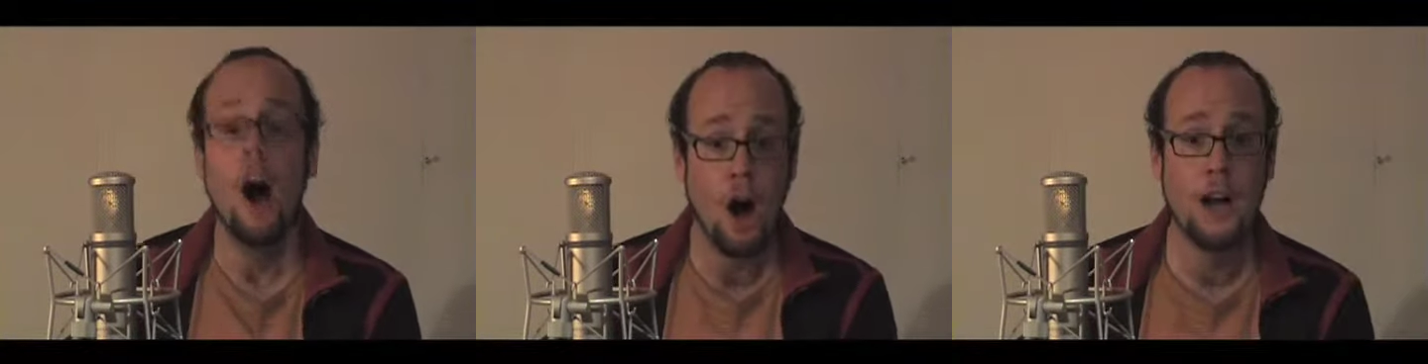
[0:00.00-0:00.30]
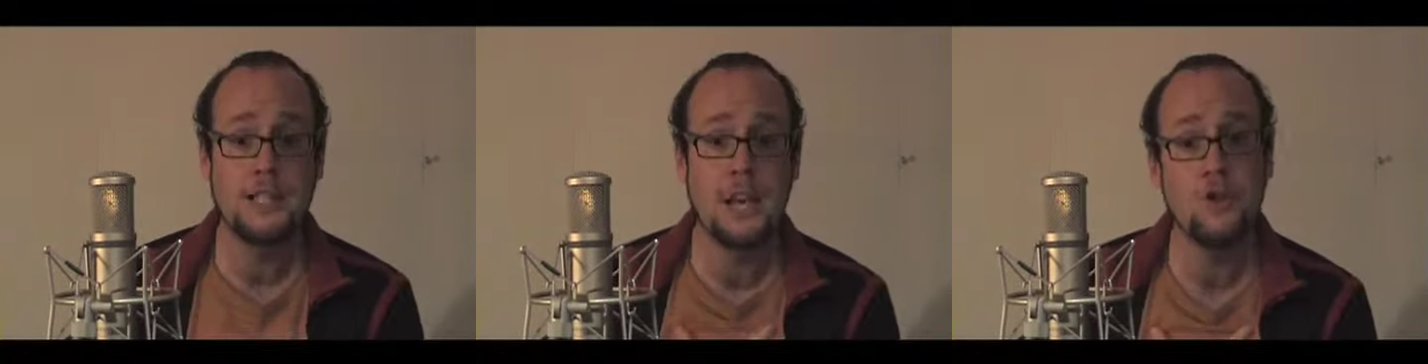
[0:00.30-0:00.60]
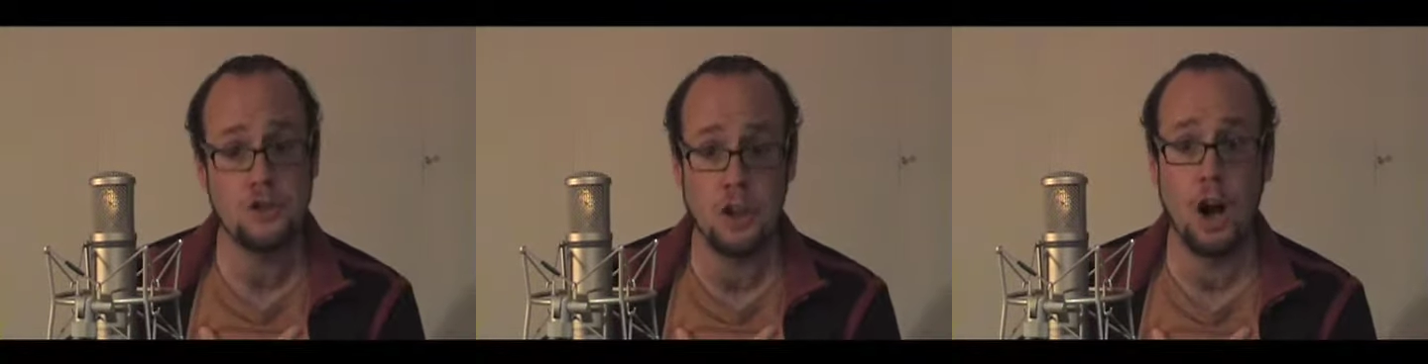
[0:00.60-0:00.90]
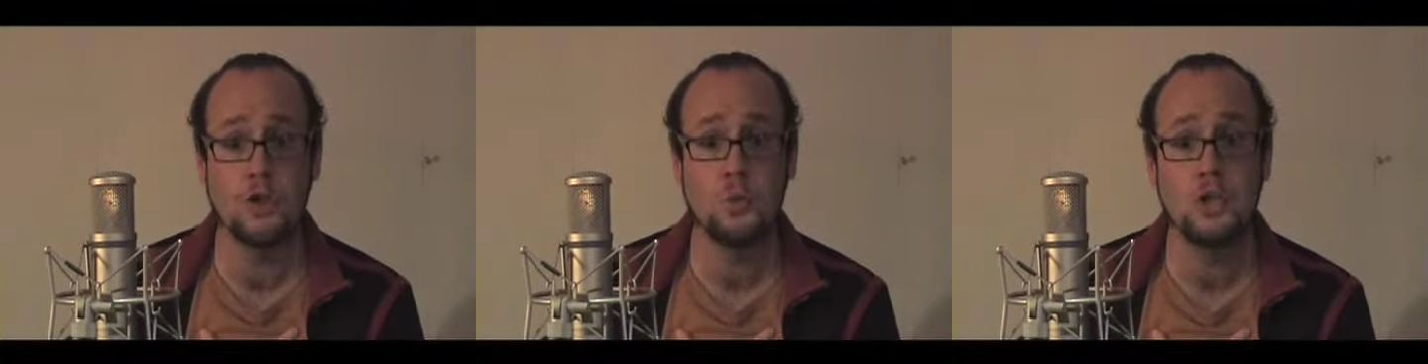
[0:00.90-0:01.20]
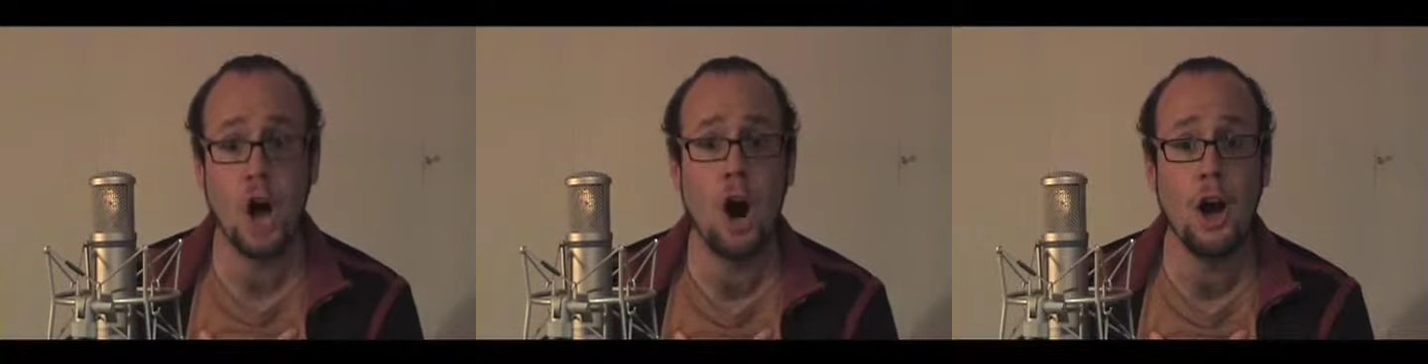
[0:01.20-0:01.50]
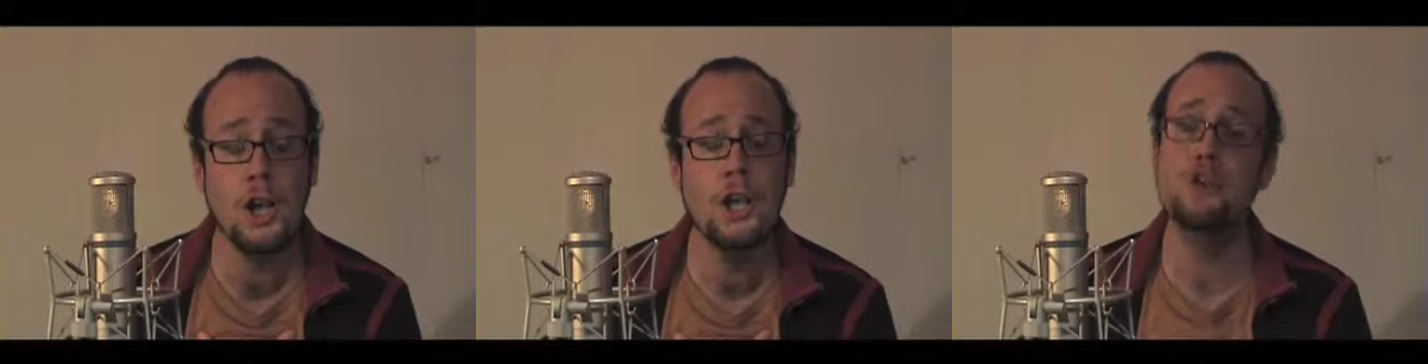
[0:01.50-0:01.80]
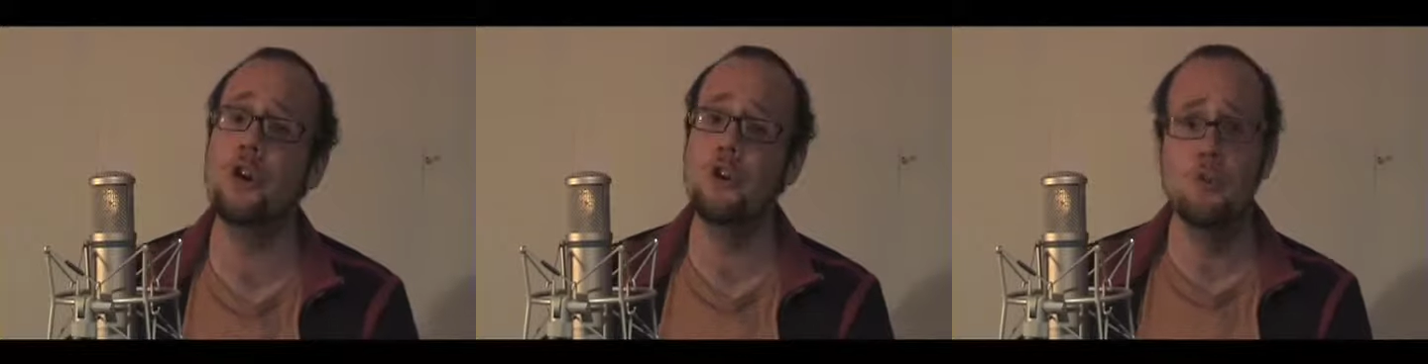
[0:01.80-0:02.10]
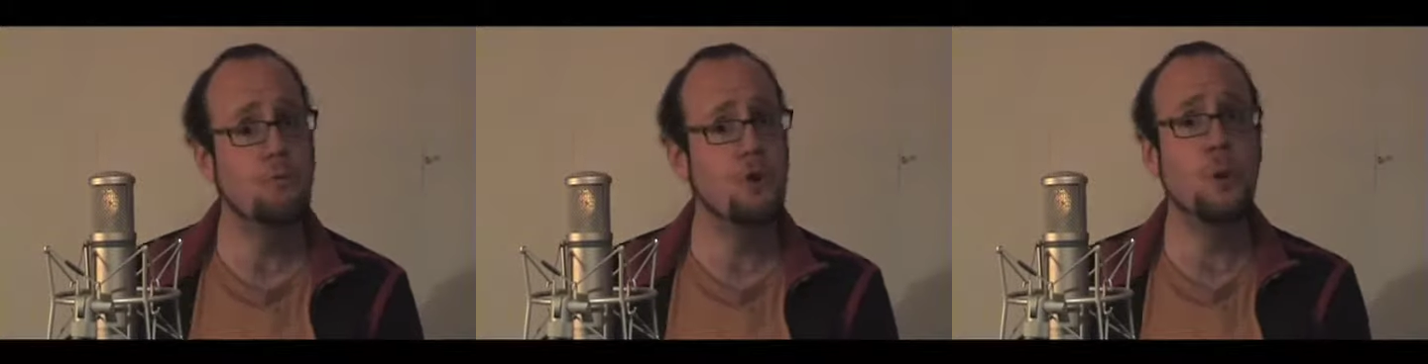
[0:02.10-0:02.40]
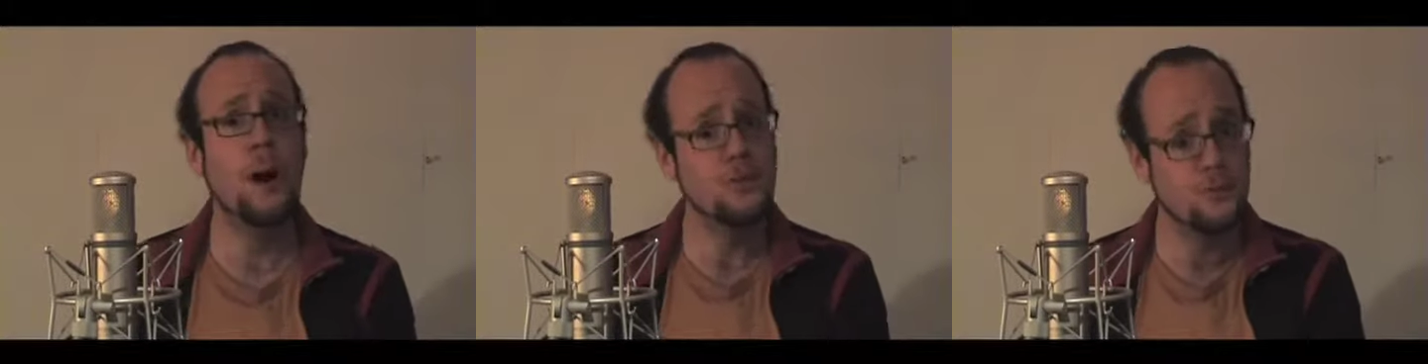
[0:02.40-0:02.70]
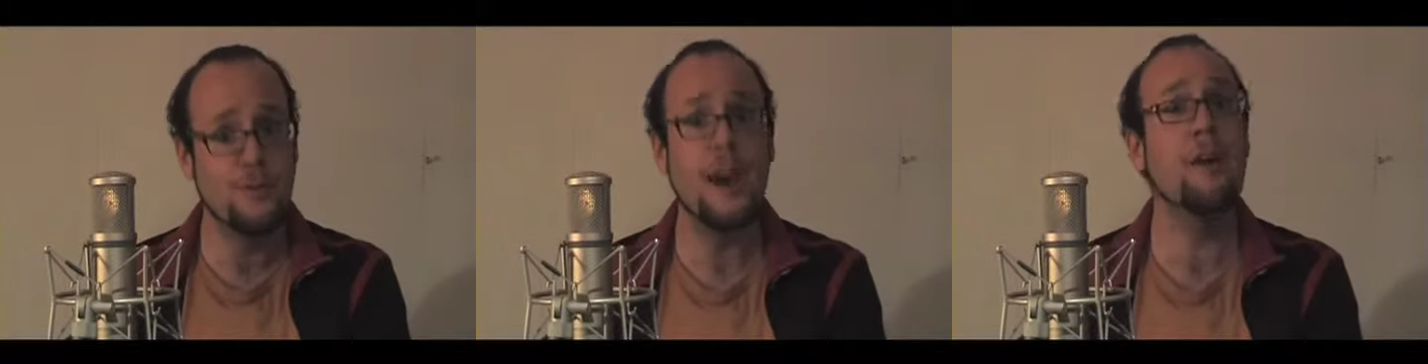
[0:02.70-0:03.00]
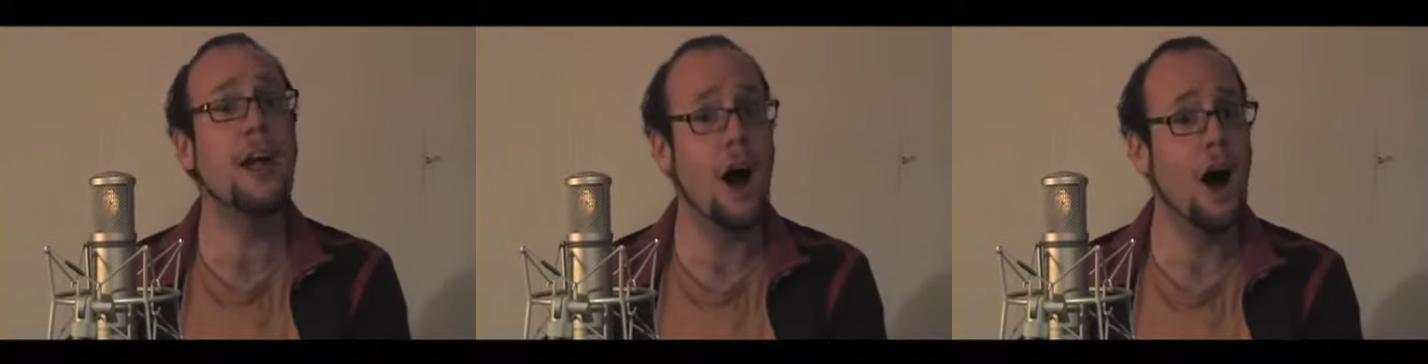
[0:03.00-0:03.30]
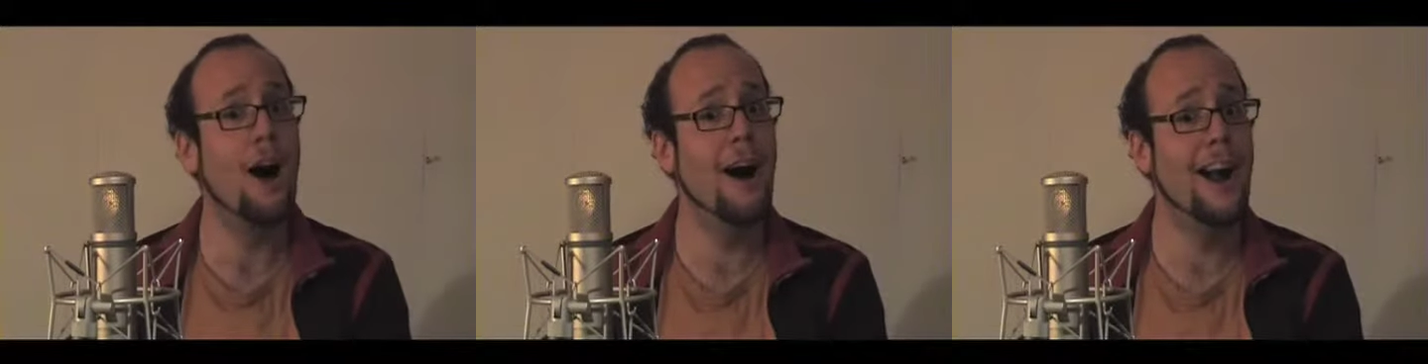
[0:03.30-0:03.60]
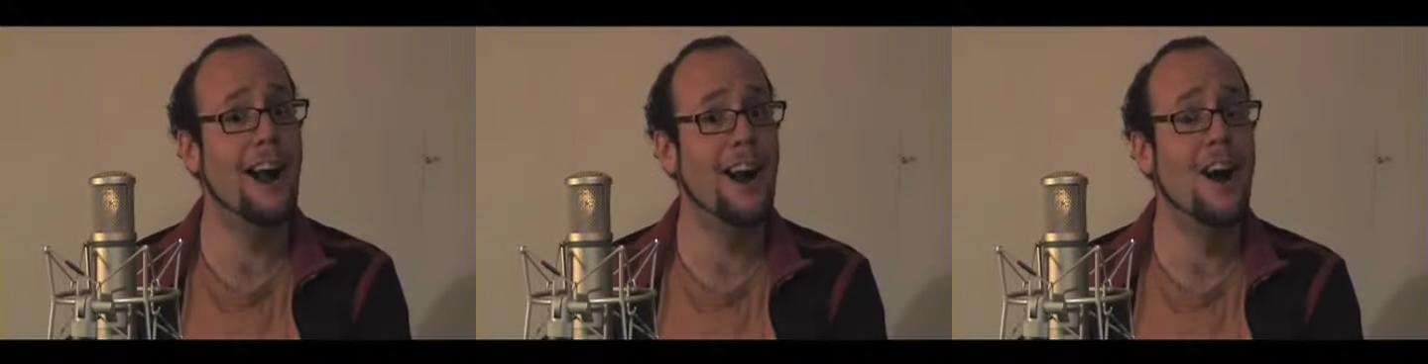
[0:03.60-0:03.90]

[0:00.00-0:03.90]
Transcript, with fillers: I said the stars were tiny, so you flew us very high.